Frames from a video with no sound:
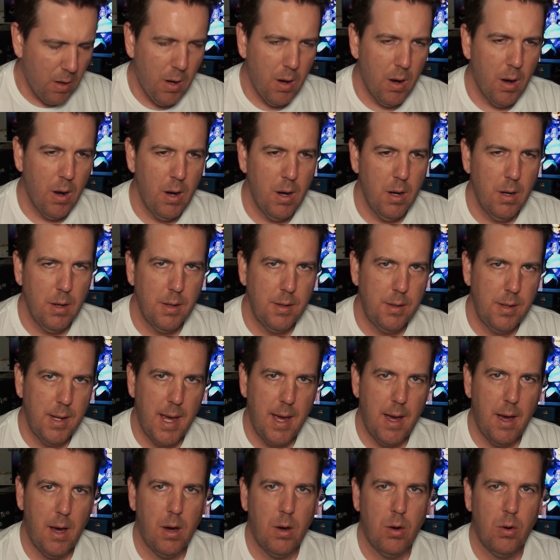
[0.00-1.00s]
are
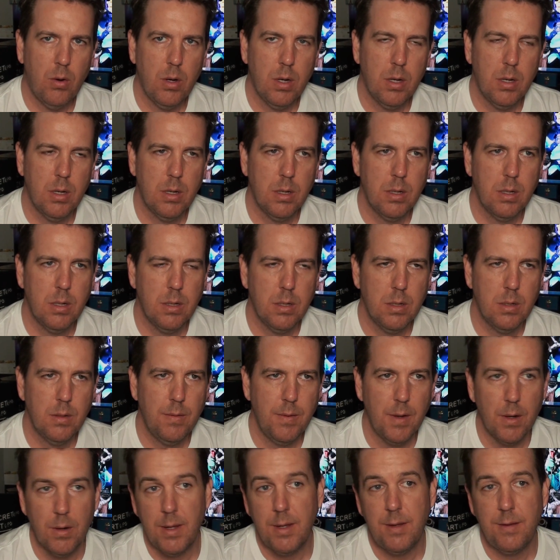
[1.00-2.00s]
now
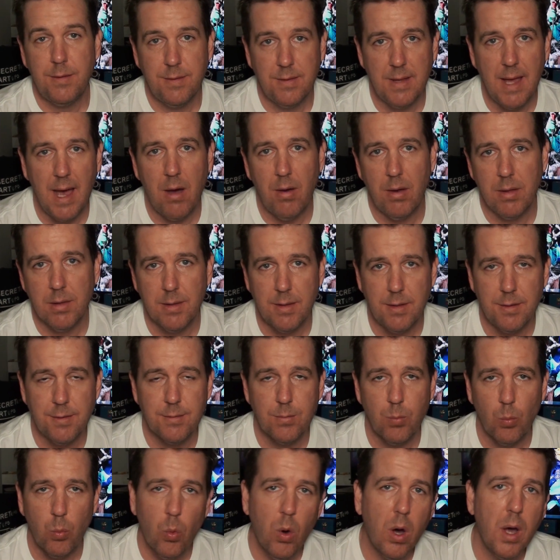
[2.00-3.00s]
there is now at
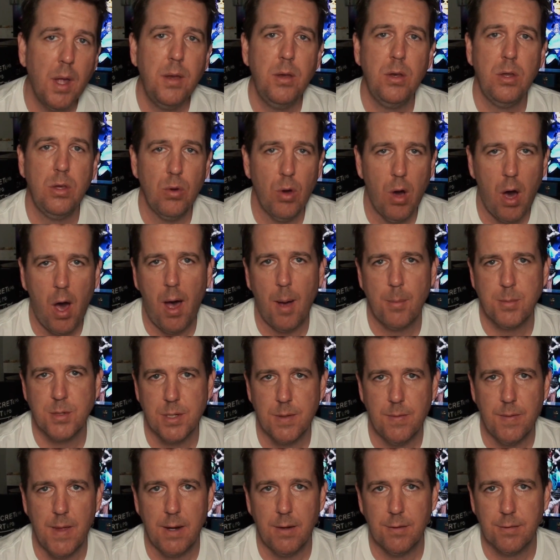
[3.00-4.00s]
least one new
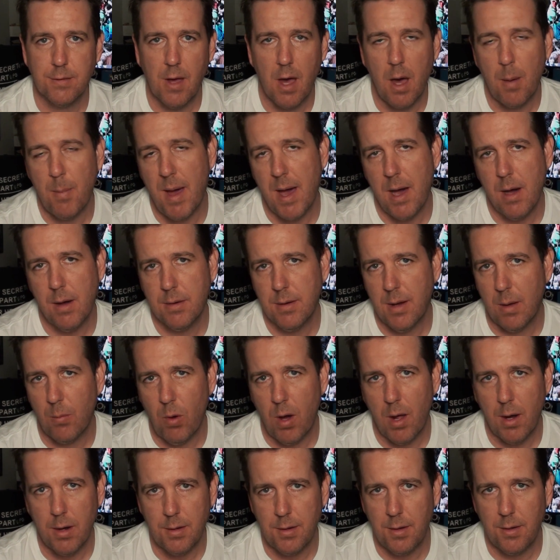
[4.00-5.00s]
option that has come out and i
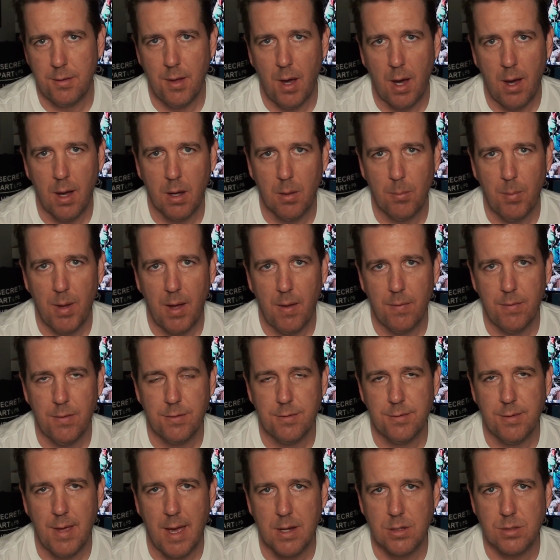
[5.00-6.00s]
wanted to talk about
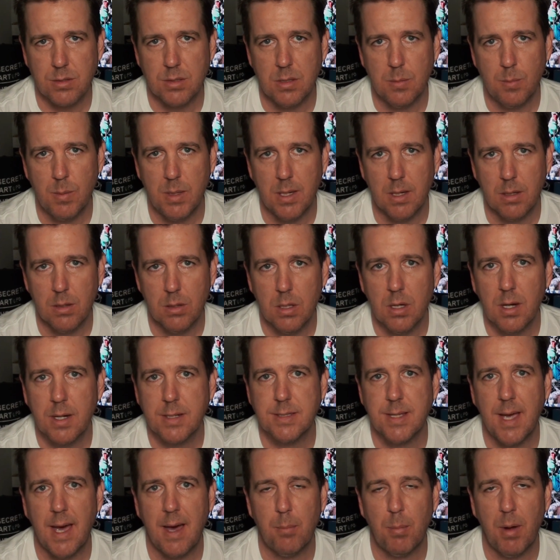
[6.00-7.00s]
this is actually being
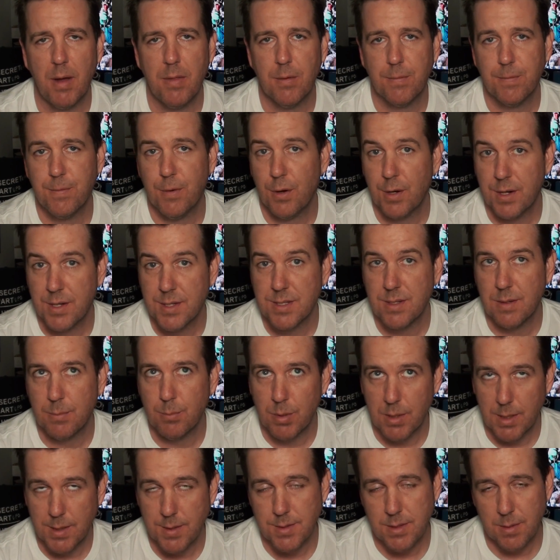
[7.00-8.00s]
looked at by the
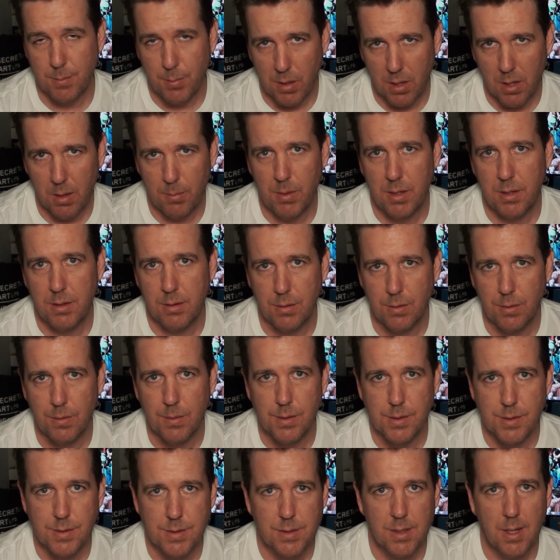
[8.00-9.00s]
ferguson police department who
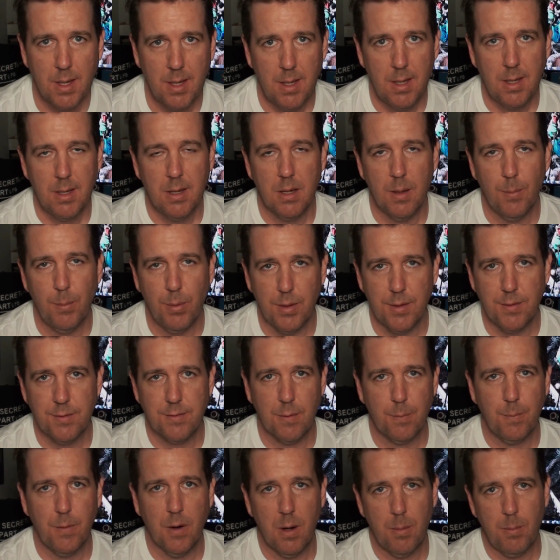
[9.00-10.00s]
is a police
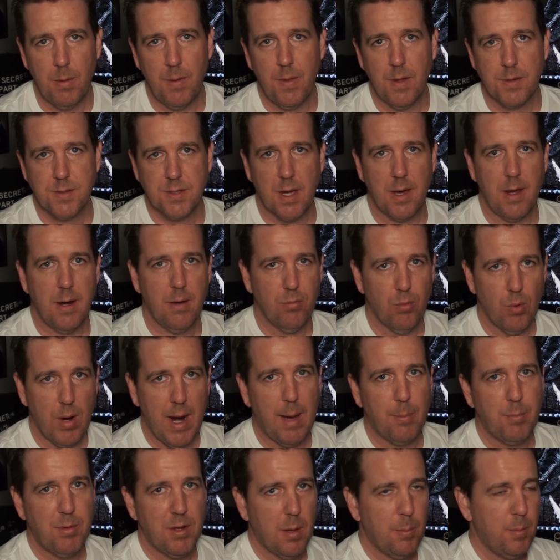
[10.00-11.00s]
department that's kind of
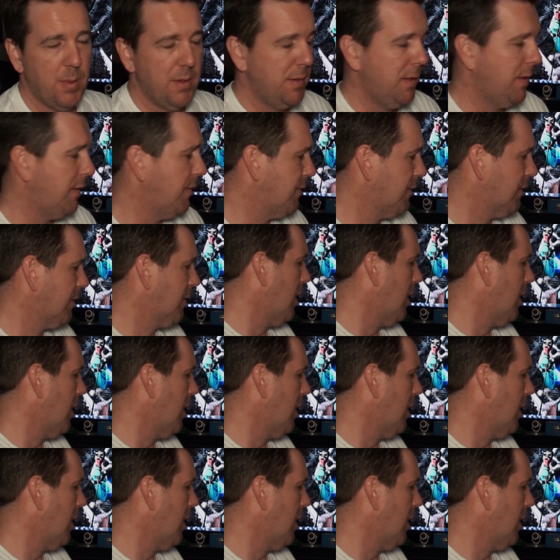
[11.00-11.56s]
wrapped up in these